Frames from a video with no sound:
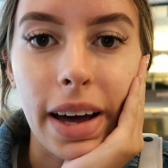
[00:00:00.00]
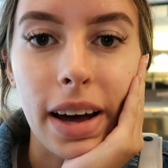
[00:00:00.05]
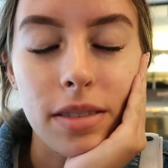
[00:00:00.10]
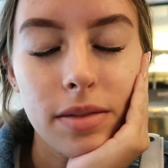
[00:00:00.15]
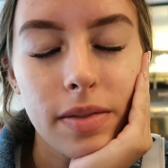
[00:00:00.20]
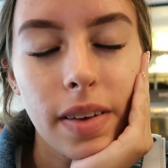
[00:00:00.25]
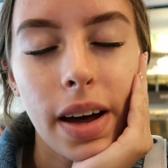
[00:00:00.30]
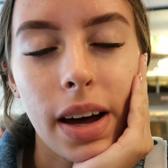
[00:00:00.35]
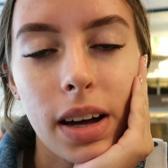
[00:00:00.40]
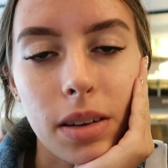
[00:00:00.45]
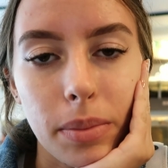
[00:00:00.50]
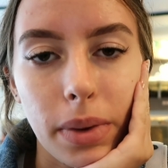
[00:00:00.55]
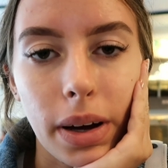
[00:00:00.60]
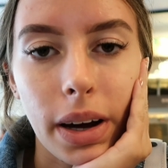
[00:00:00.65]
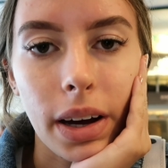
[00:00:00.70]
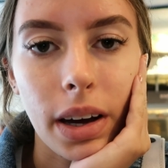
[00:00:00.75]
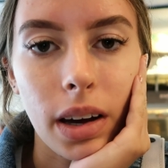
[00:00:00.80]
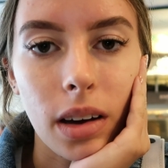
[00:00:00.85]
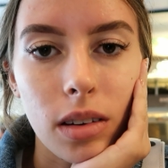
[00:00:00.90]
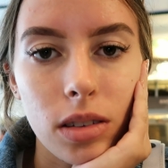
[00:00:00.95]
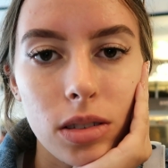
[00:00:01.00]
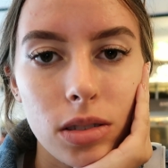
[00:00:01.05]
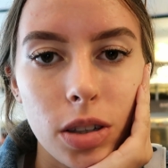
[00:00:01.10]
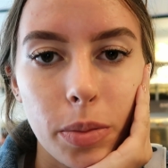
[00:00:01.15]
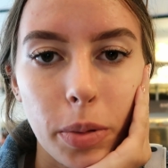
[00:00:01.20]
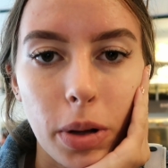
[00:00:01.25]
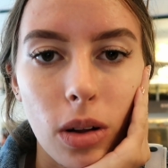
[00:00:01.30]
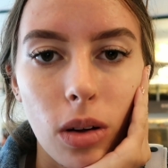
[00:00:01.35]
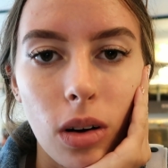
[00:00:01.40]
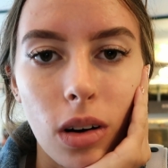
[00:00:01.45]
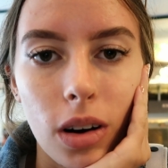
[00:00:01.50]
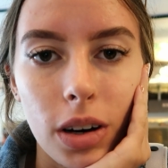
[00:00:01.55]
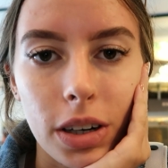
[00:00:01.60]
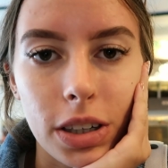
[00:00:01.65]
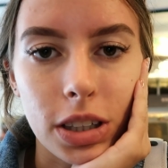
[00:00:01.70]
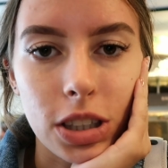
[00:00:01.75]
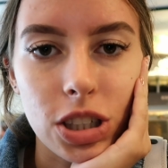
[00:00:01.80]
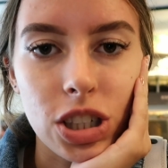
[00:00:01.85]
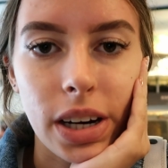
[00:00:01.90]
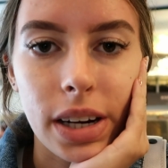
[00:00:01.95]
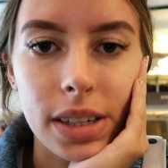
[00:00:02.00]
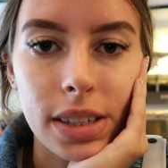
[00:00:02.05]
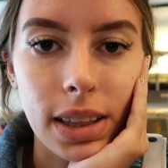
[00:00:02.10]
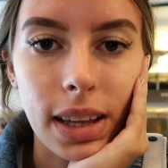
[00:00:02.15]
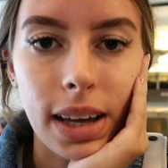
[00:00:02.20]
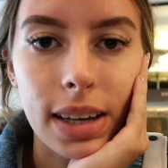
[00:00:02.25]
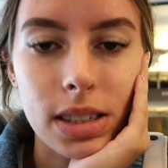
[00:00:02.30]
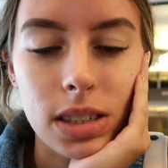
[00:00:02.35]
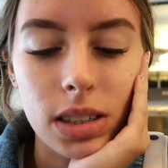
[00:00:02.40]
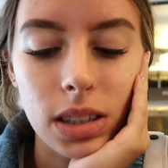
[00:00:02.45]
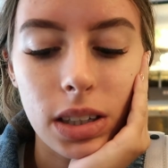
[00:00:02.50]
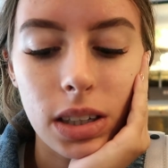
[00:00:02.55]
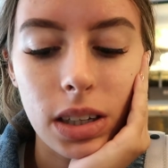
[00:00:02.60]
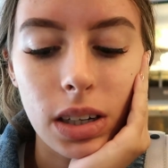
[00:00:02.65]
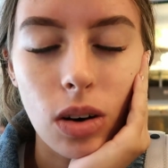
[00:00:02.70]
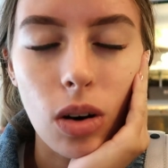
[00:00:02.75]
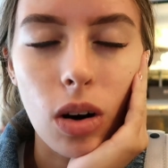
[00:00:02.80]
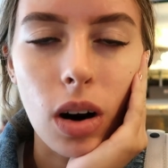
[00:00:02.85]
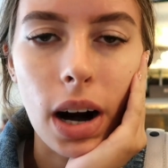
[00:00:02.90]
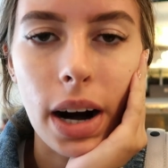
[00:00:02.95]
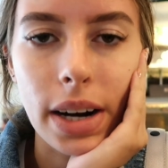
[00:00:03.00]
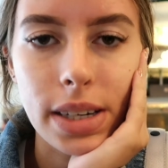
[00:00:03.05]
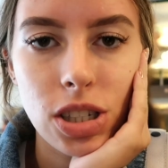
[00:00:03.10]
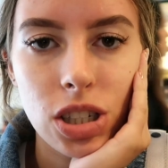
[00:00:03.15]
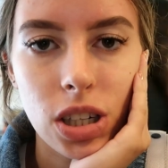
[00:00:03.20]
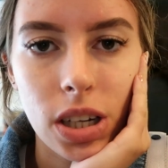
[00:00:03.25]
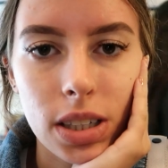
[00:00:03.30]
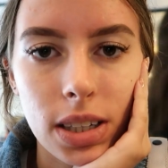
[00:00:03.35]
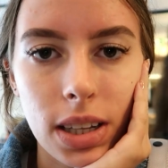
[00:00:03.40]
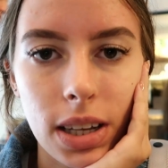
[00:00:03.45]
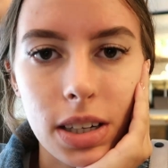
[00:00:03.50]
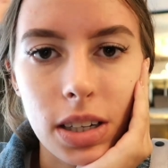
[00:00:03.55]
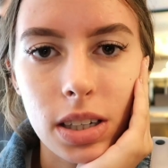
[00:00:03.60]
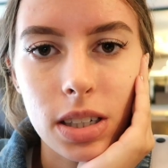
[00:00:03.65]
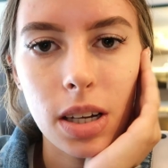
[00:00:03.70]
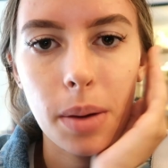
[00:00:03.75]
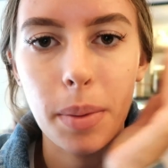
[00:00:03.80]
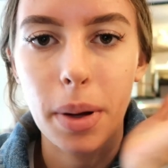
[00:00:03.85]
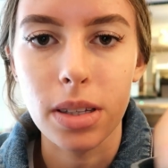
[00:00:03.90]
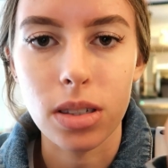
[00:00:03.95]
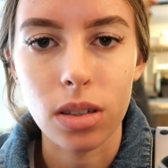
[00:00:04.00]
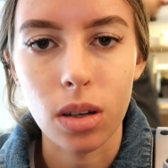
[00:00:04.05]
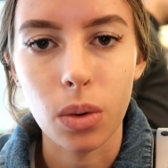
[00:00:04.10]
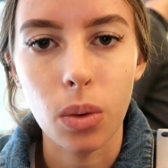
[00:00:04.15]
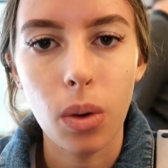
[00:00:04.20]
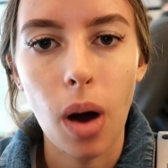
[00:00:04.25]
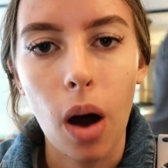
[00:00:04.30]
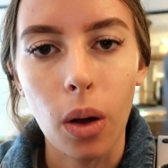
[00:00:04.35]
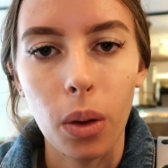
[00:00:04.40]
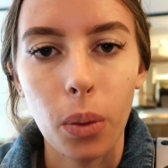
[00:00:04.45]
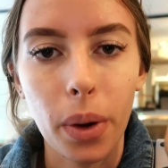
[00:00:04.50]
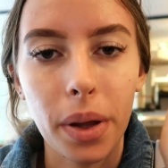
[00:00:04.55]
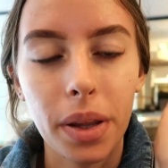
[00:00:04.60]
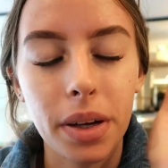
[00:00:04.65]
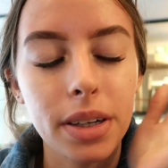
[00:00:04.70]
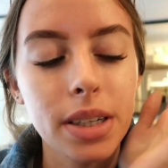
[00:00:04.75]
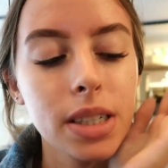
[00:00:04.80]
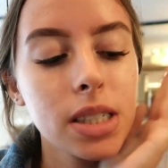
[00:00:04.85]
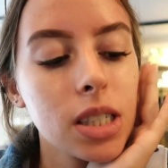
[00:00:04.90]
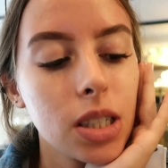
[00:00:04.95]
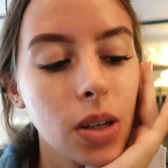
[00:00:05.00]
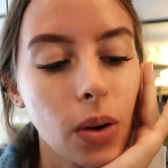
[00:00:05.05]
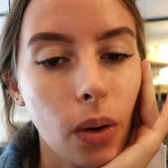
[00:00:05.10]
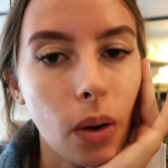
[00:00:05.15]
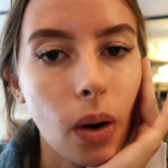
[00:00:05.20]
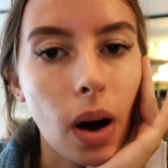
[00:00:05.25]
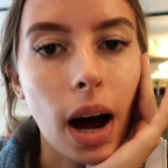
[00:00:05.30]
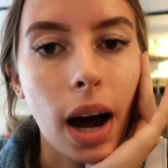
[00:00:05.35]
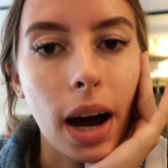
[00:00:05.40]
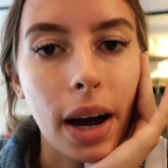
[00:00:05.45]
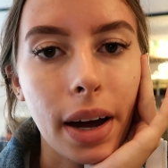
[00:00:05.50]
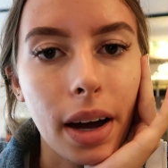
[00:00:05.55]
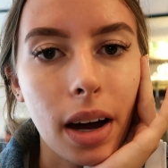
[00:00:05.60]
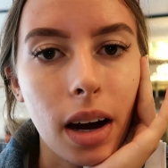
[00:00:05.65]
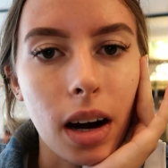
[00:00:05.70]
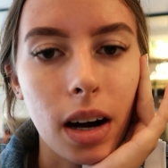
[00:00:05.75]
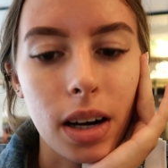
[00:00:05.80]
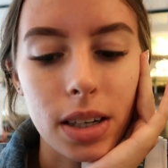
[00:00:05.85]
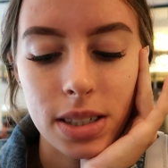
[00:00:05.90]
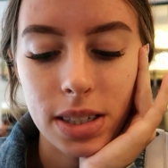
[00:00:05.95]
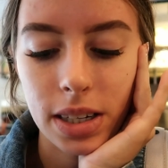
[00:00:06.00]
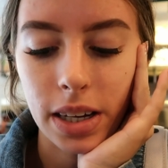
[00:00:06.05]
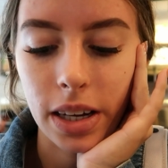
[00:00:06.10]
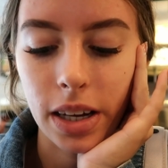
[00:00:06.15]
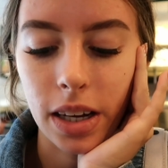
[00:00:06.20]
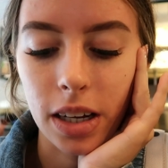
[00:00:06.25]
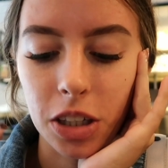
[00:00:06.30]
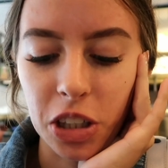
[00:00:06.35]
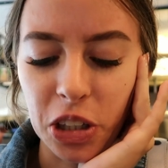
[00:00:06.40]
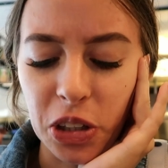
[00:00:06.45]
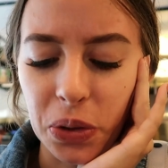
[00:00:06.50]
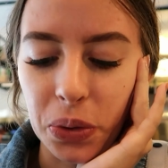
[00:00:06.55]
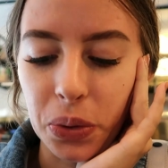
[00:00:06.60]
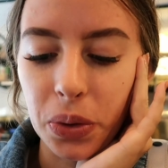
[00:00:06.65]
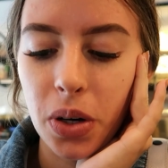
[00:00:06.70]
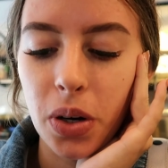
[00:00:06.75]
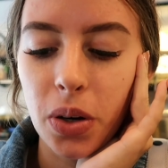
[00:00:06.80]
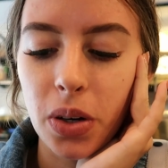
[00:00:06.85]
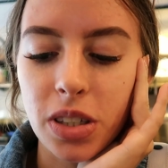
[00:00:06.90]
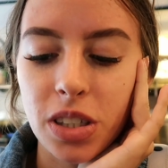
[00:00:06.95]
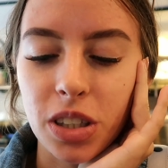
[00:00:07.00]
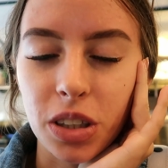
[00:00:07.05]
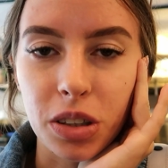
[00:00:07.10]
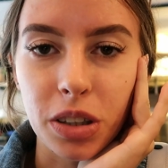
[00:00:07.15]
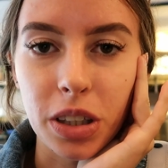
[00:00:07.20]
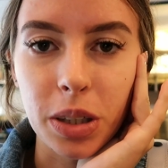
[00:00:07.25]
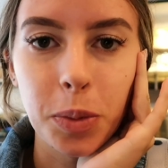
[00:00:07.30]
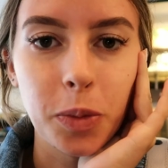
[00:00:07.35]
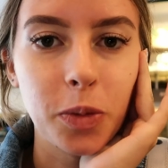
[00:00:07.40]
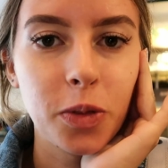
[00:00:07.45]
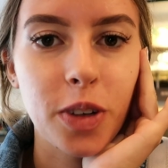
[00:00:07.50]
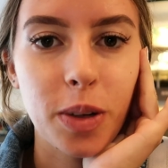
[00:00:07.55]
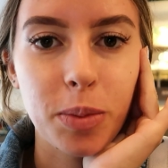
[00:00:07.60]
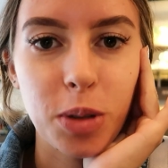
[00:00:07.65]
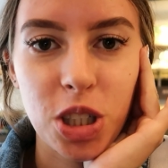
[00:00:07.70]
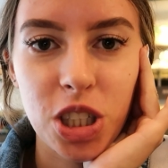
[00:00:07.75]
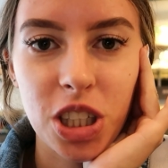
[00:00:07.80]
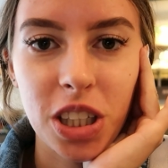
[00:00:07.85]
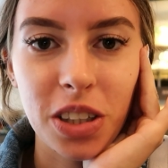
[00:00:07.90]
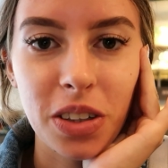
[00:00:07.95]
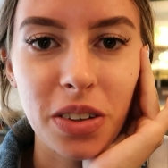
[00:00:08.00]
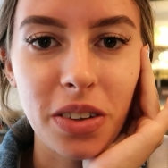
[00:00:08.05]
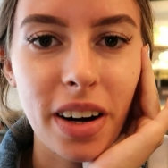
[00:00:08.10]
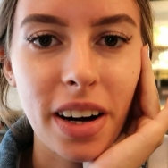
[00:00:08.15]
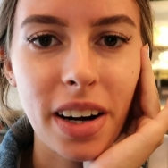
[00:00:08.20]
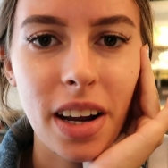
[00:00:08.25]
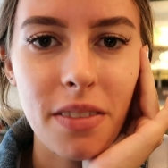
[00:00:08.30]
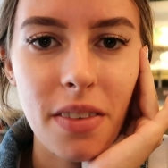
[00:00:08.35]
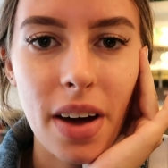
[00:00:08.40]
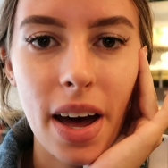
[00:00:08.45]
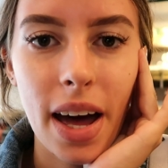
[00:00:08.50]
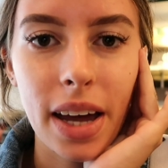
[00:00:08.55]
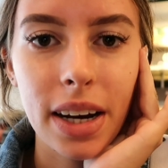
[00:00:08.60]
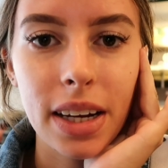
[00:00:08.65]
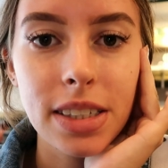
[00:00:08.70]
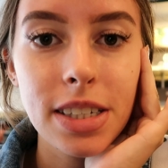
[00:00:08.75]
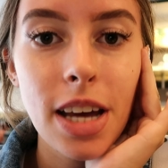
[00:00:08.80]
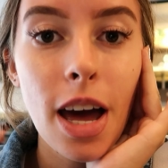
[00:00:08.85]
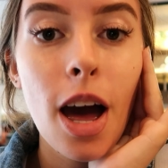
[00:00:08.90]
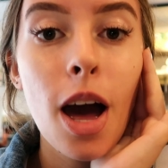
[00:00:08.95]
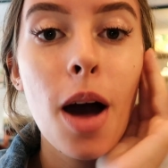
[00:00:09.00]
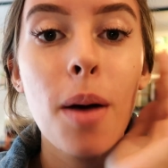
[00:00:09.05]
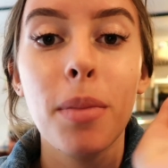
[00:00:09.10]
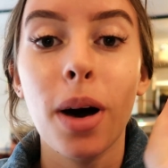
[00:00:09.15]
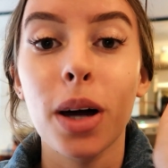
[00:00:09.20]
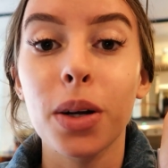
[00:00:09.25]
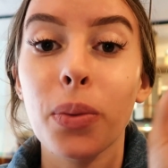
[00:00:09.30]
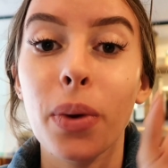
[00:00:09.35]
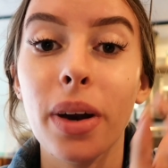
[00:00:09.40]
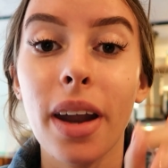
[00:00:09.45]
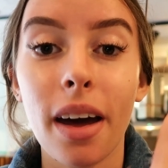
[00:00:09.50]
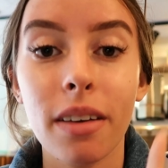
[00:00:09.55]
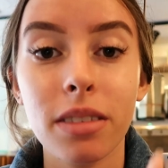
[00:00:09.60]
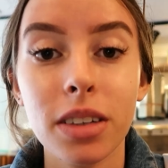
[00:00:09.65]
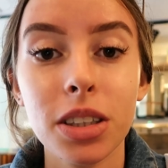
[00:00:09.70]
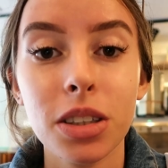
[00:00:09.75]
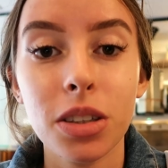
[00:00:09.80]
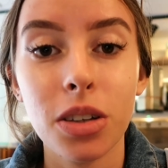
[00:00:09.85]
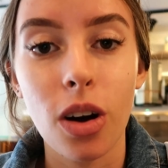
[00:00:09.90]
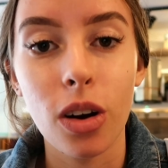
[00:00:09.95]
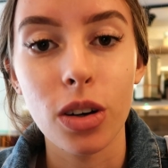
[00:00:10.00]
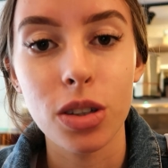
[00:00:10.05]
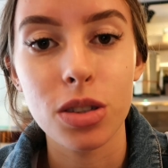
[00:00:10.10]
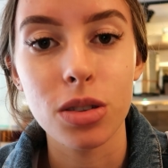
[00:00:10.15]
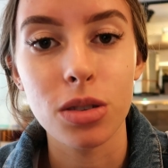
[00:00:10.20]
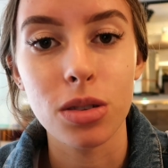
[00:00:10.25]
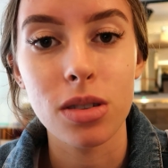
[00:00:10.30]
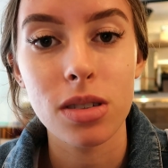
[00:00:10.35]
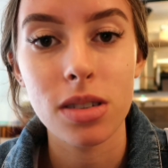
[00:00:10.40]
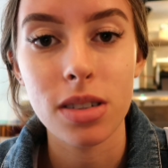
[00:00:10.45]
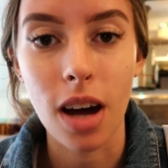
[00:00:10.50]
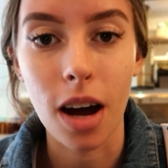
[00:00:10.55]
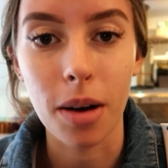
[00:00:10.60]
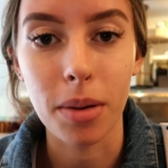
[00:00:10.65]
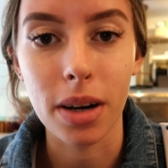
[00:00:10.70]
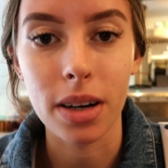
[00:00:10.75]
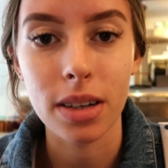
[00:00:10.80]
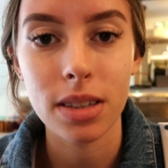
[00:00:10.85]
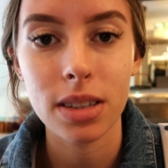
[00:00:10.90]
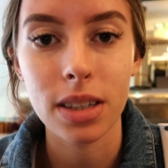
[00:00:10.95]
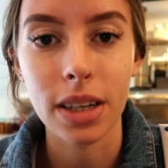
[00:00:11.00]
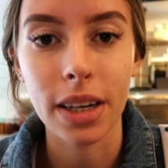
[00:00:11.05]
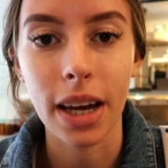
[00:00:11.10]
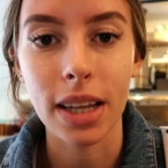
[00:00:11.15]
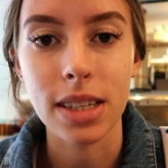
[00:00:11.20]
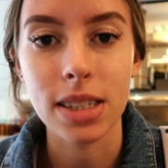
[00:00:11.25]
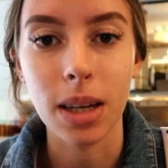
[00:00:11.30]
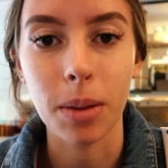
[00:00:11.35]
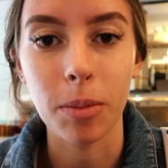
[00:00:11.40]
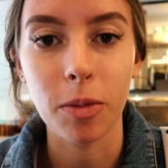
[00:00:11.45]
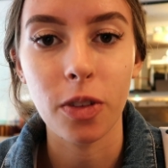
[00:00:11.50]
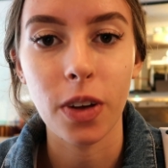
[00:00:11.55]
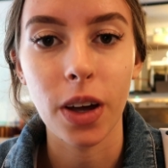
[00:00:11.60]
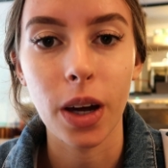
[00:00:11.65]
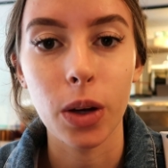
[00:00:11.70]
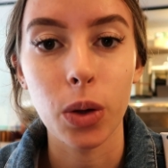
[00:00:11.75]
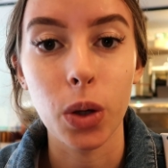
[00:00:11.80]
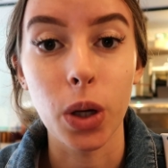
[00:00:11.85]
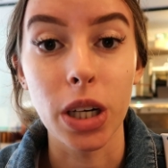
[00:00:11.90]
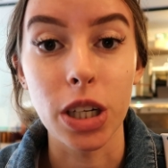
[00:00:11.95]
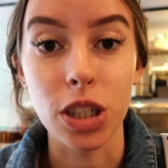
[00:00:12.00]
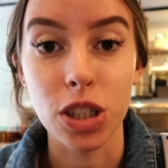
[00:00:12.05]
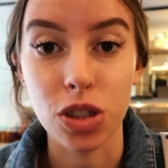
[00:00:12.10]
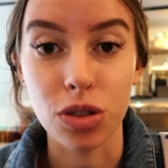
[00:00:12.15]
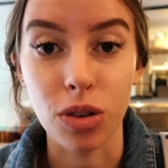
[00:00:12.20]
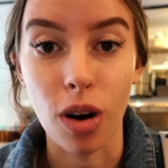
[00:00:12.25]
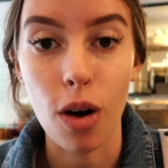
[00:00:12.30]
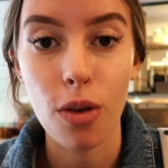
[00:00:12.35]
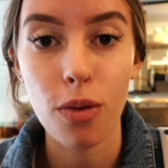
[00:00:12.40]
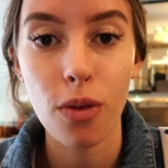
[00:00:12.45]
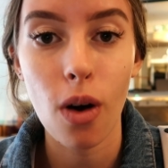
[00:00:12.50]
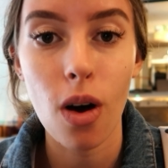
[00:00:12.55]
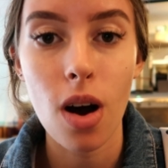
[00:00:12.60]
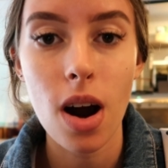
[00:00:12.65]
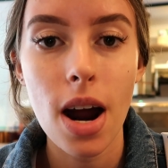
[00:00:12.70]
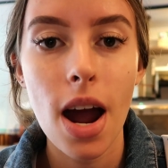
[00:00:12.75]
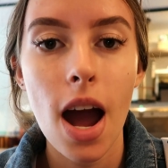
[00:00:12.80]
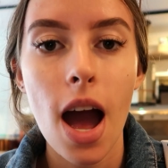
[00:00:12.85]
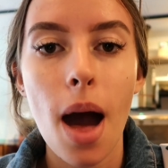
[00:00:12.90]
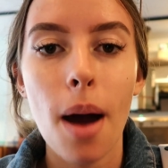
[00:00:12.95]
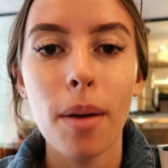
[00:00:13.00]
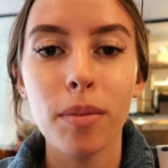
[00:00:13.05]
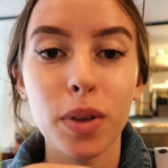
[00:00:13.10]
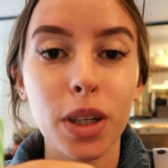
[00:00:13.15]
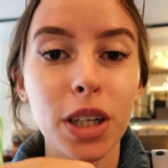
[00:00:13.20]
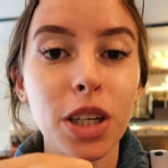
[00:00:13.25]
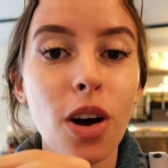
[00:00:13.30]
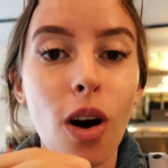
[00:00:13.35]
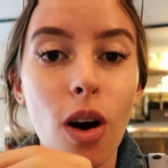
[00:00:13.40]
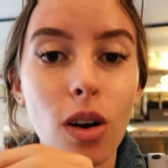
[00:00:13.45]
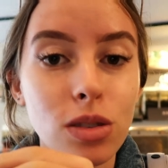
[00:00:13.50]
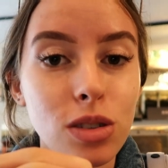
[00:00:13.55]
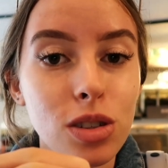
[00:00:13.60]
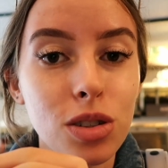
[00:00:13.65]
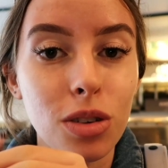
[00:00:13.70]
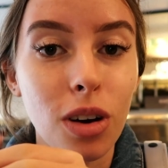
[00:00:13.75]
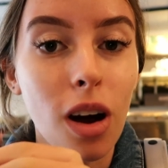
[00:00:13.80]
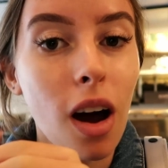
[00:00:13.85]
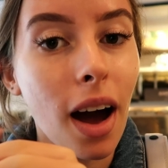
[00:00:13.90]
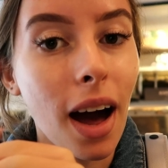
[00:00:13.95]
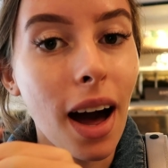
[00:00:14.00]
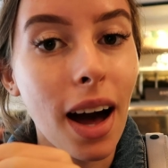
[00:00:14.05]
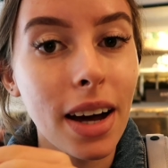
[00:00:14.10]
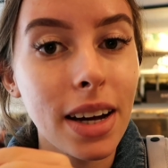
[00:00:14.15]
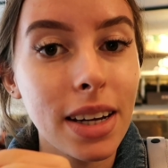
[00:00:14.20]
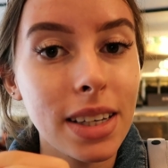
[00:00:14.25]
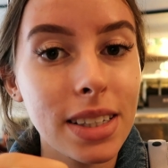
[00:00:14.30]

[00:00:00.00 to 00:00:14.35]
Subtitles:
they haven't had my typical order, chai latte or iced chai latte, it depends on how the weather is. So I got a new cookies and cream frappuccino, I never had it. But whenever you go to the Starbucks and get something you need a straw for, bring your own straw, guys.